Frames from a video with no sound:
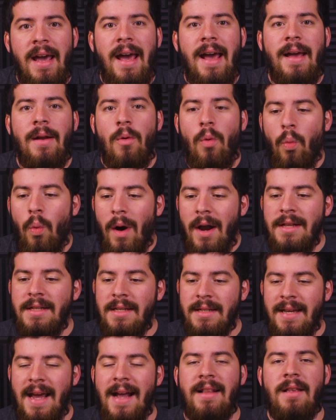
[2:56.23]
And what
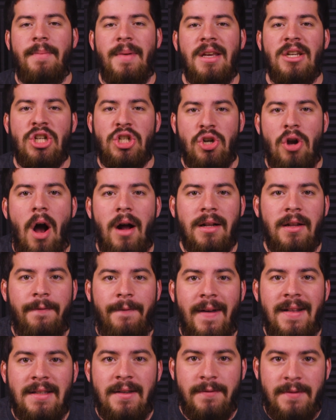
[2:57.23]
does it take to be a strong
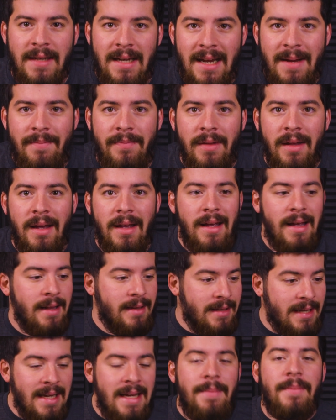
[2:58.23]
defensive team?
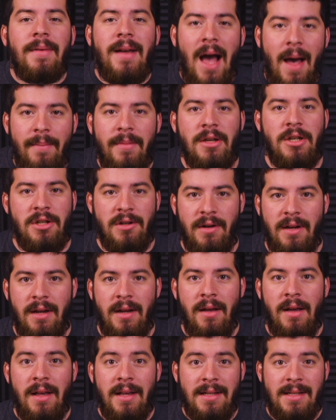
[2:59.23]
Team chemistry.